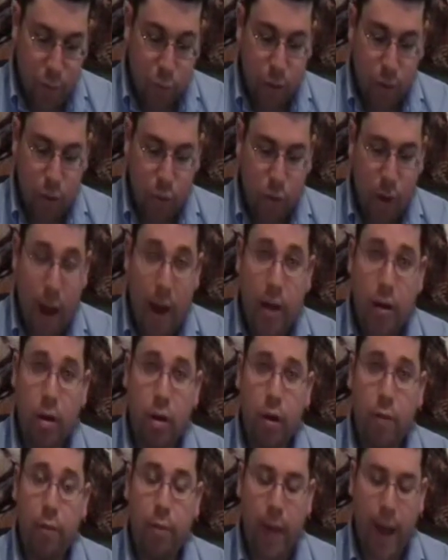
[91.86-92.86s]
Rick
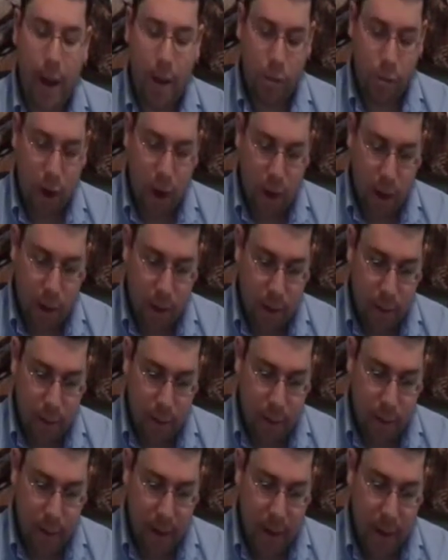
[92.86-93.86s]
Ryder of BlackRock
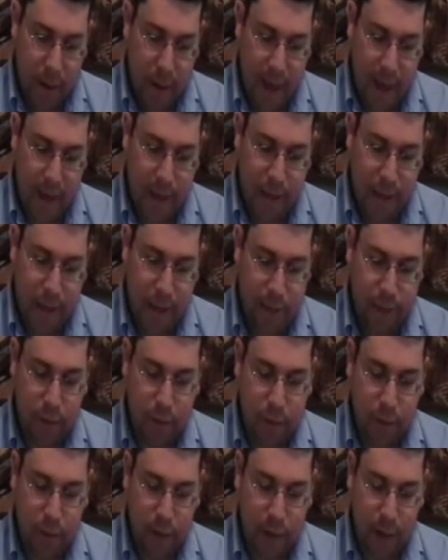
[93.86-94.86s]
and Jeff
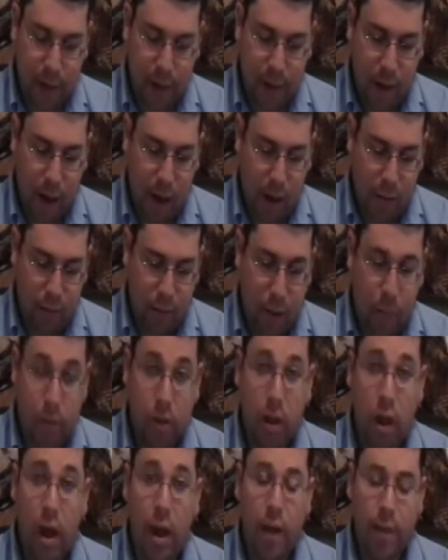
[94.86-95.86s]
Gundlach of
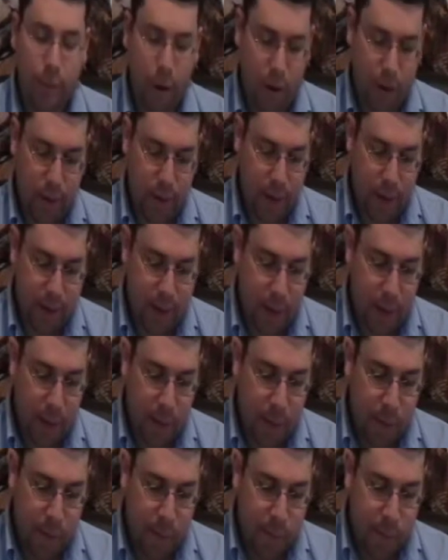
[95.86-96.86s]
DoubleLine are in this
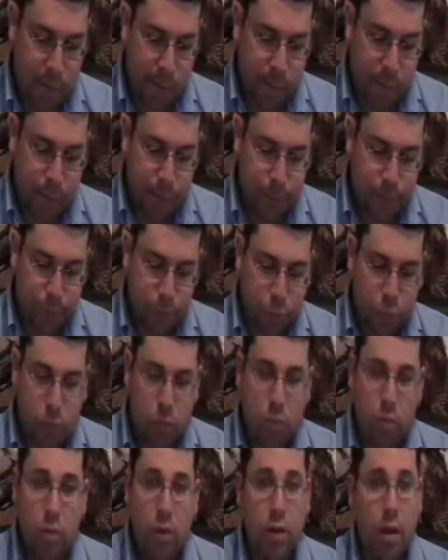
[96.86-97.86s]
camp.
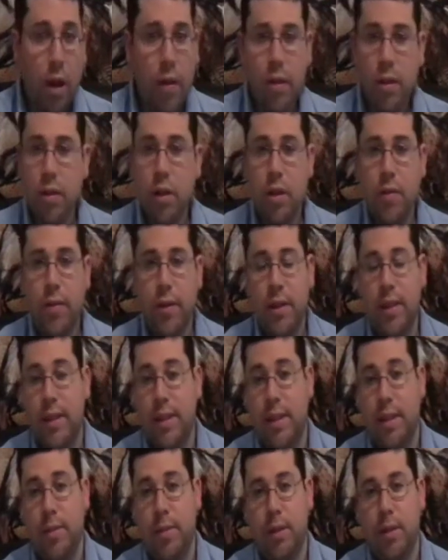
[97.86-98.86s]
Now, on the surface,
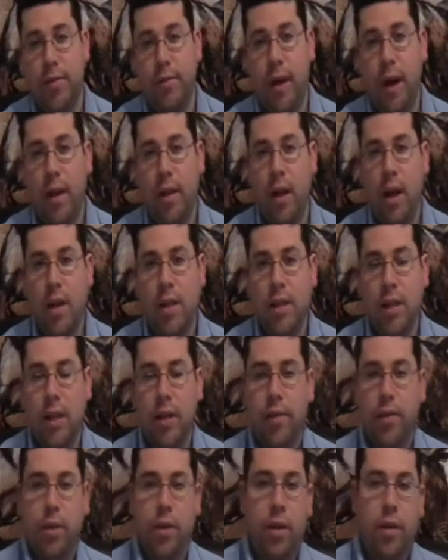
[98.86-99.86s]
it seems to defy logic.
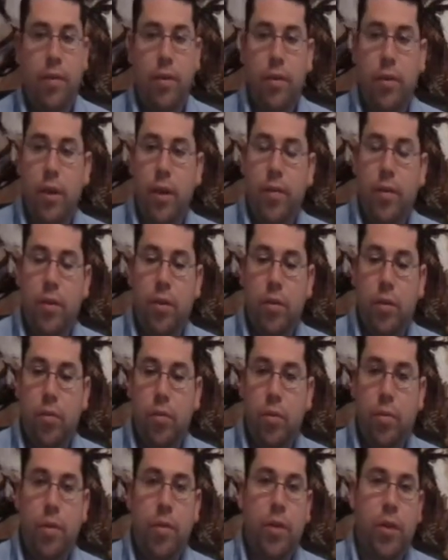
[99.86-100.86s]
If you
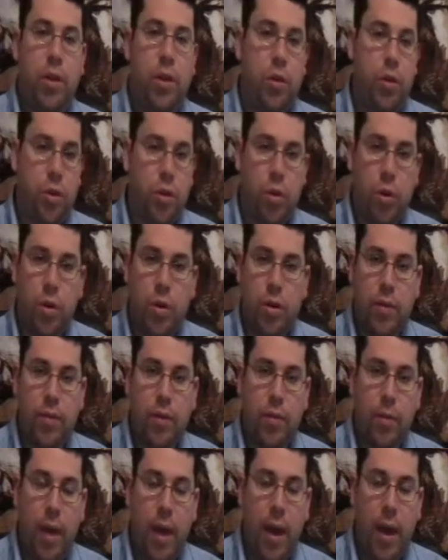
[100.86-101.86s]
remove a huge source of
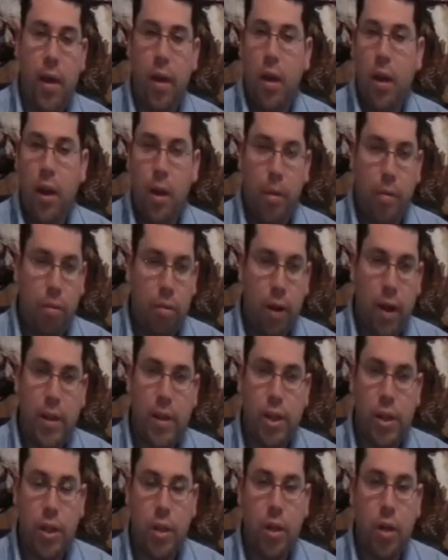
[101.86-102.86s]
demand,
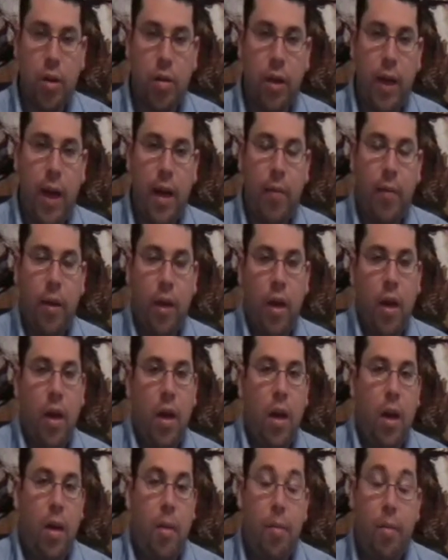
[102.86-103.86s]
price should go down.
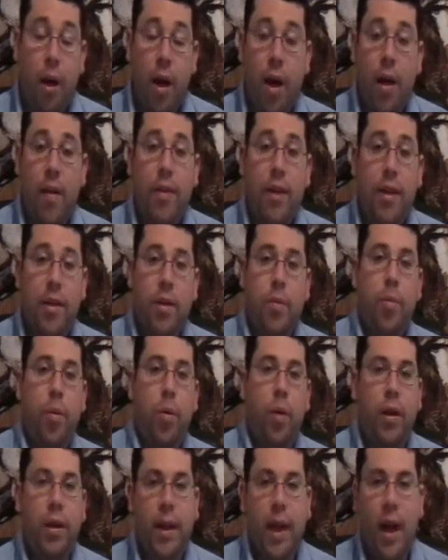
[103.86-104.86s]
But they do
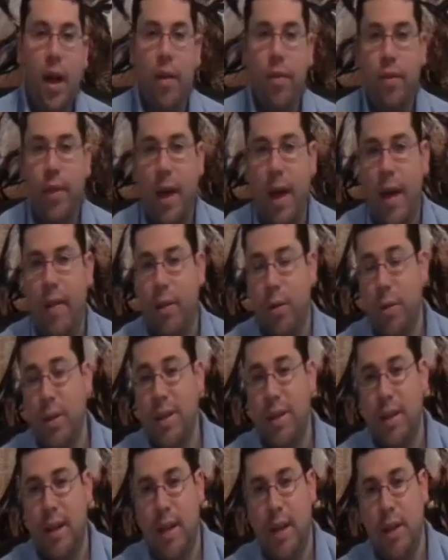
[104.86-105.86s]
point out that the
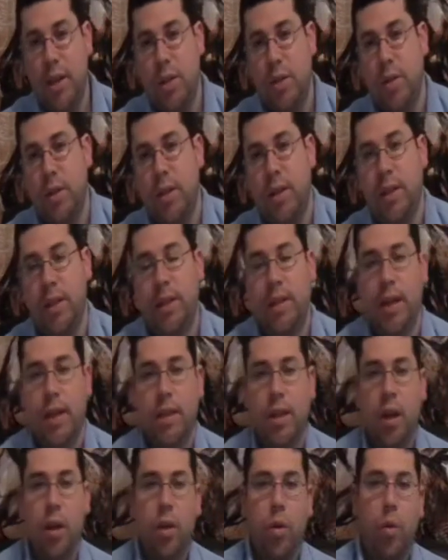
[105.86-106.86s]
recent history
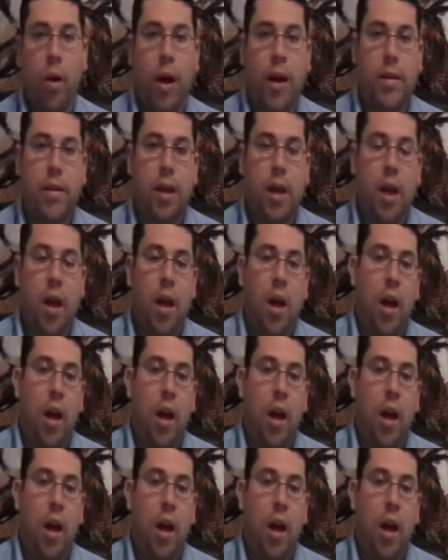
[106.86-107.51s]
suggests otherwise.